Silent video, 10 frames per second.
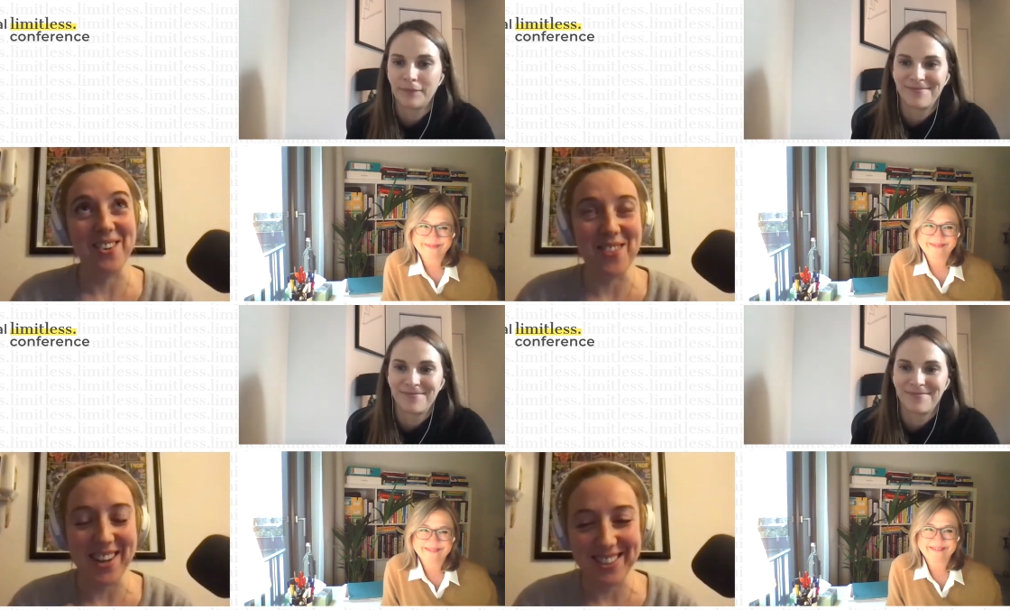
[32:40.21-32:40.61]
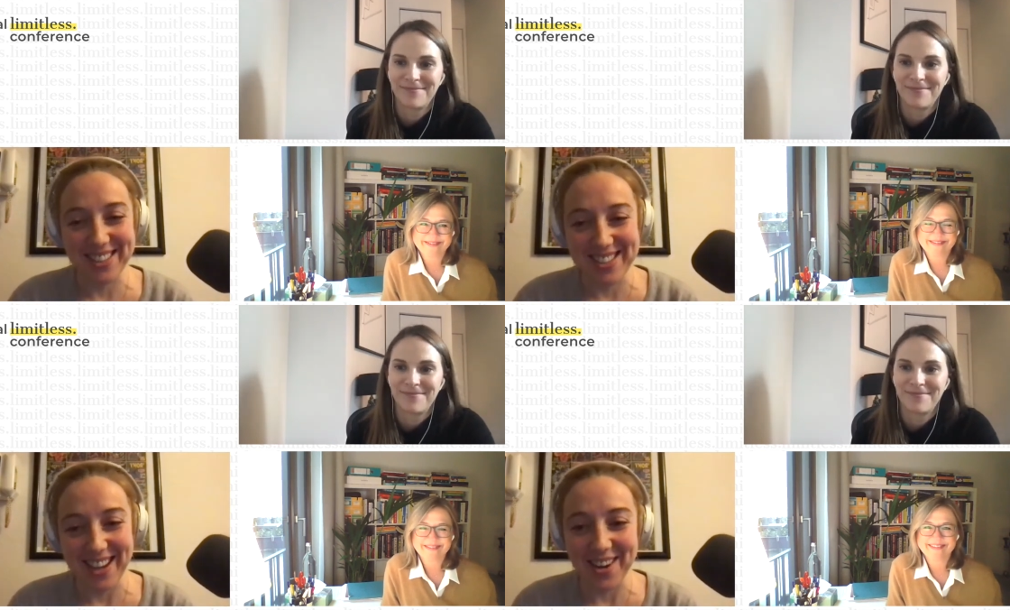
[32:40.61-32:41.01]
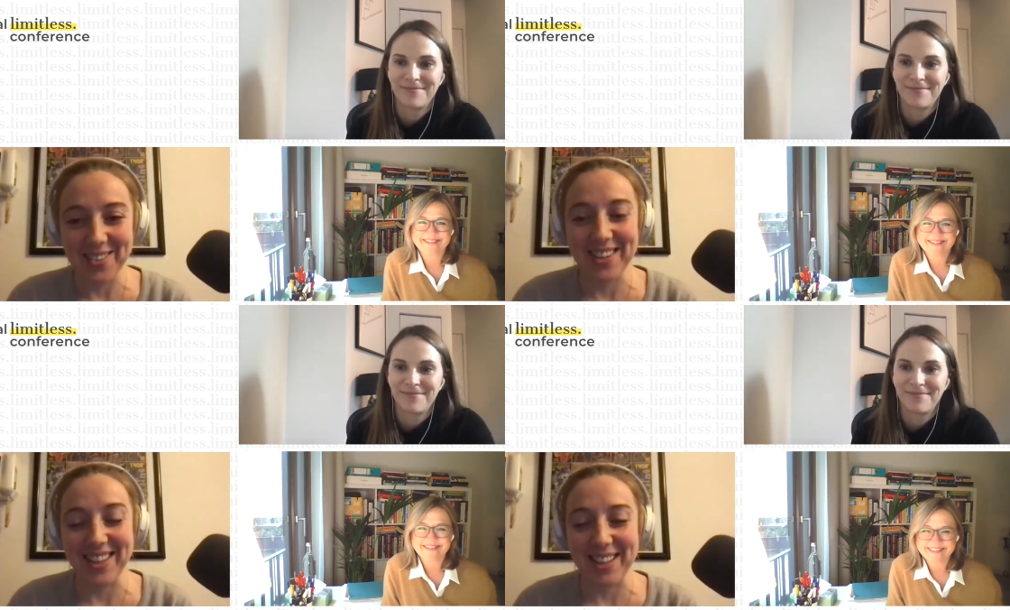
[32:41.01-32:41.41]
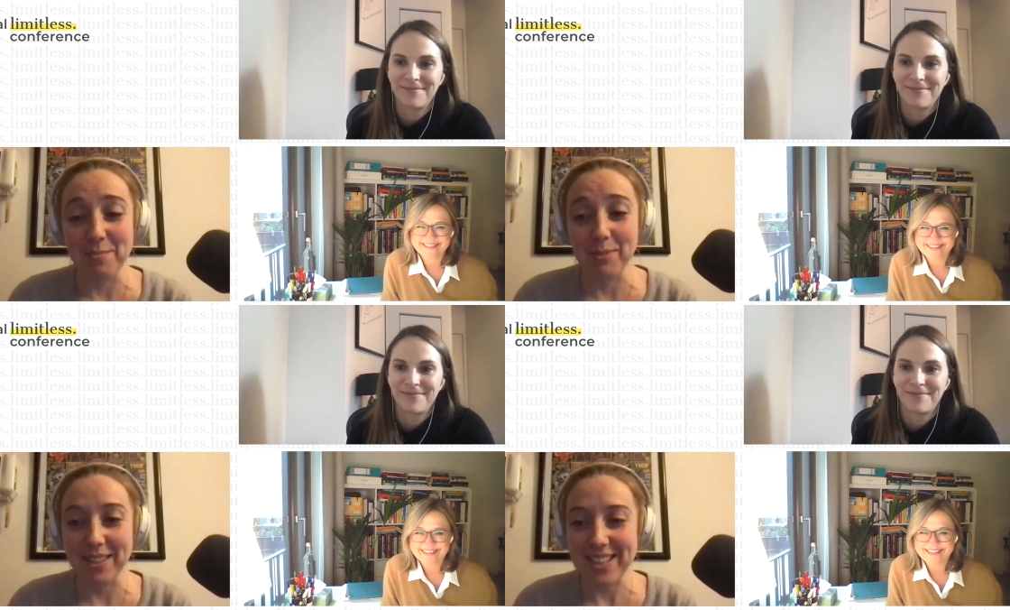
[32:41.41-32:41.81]
Speaker 1: rattle it down, and then
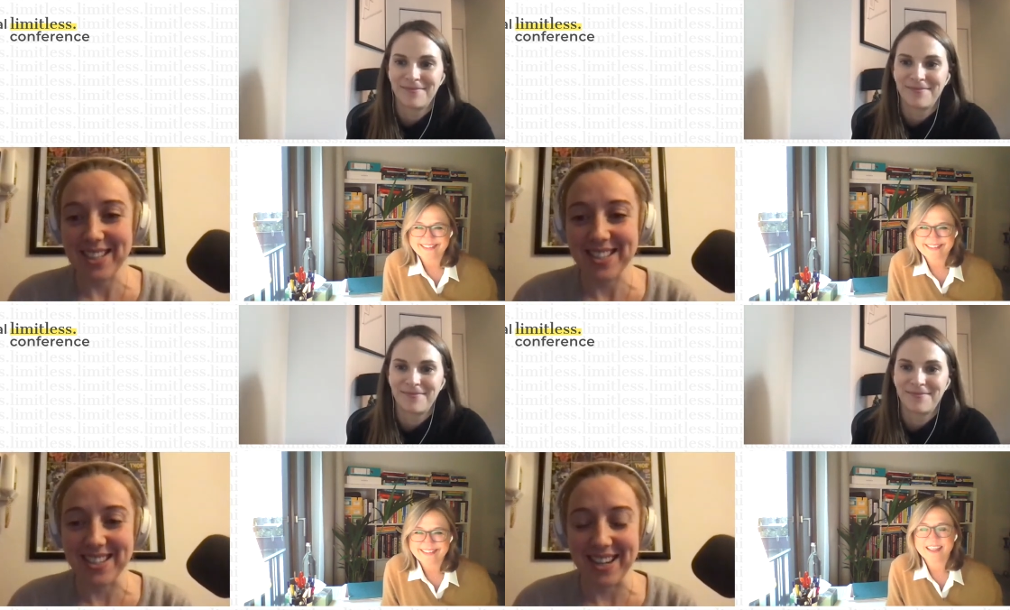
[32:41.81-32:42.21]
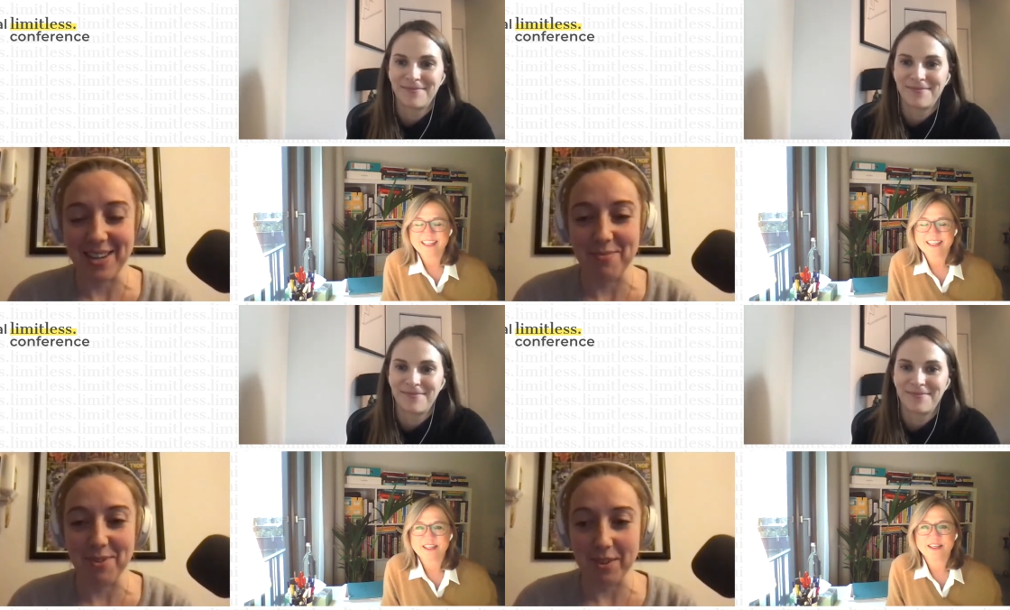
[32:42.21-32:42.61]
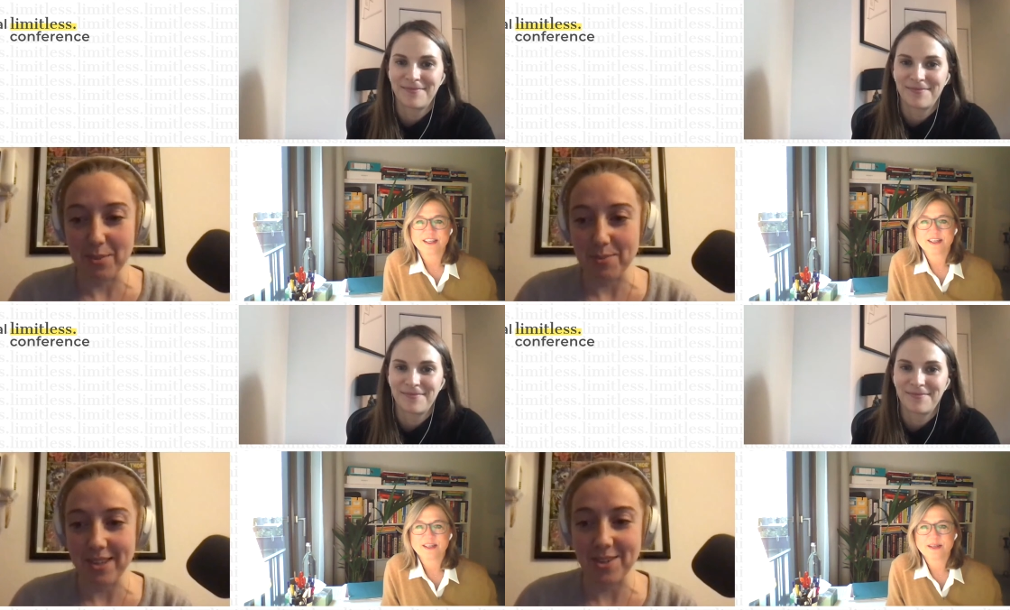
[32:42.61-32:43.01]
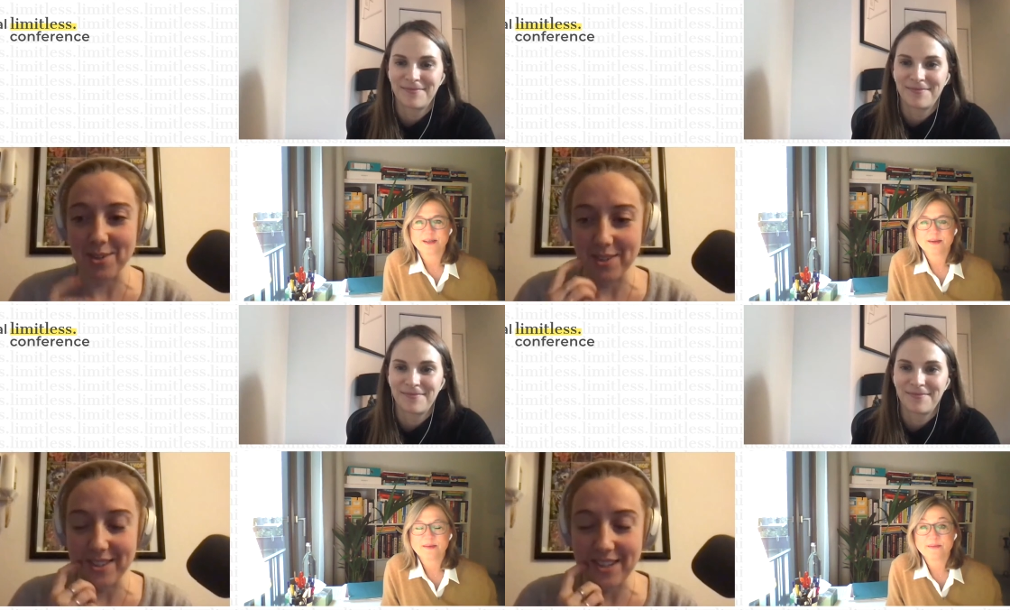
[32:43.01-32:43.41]
please um, follow me on